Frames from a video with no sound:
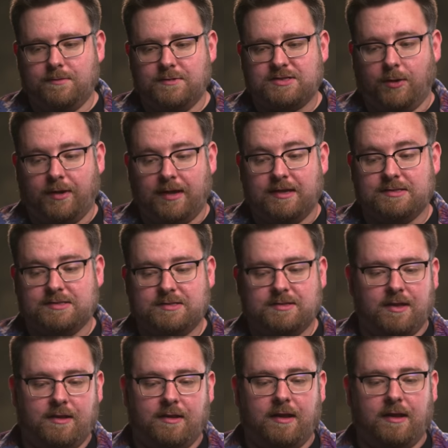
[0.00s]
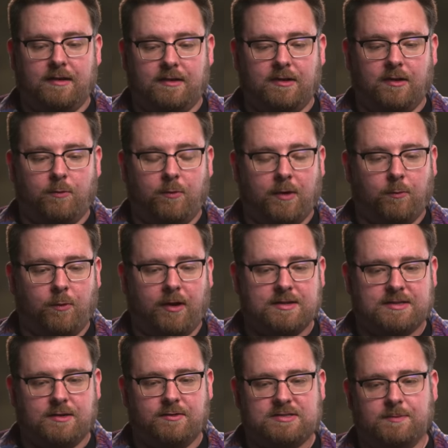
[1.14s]
So it is, you know,
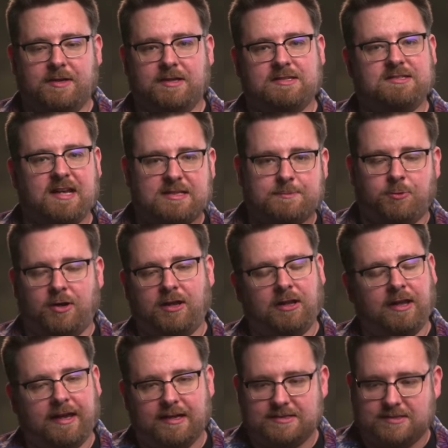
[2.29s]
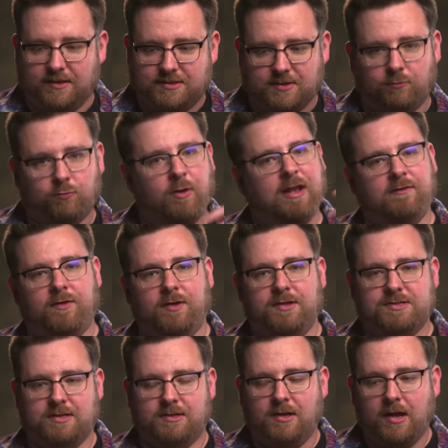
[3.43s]
whereas it used to be this desperate cling to
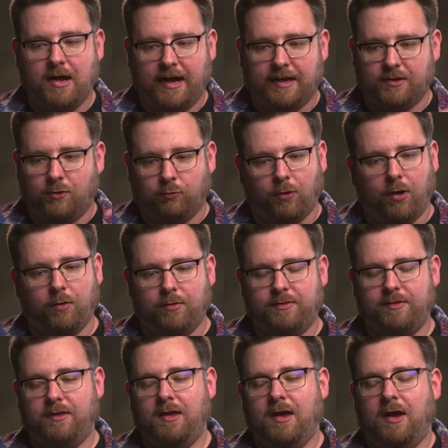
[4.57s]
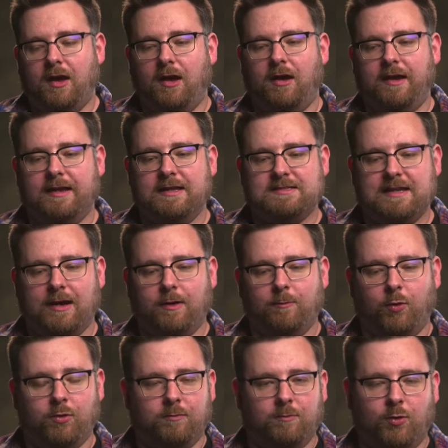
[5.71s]
relevance and growth, it is now
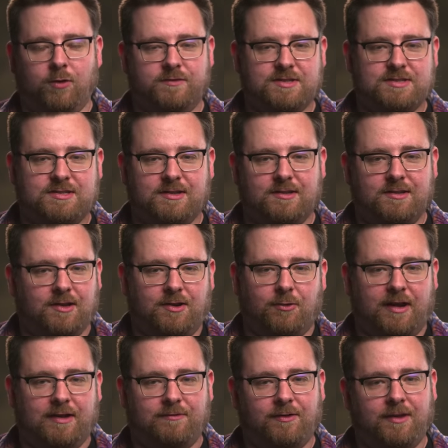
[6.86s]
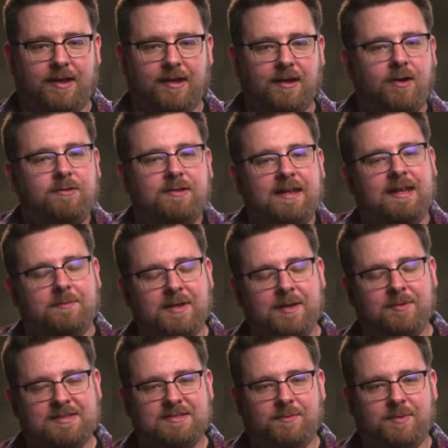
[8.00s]
more of just a grateful, like, oh, neat,
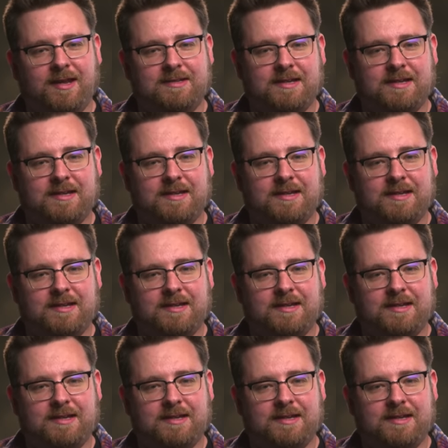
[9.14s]
people are still paying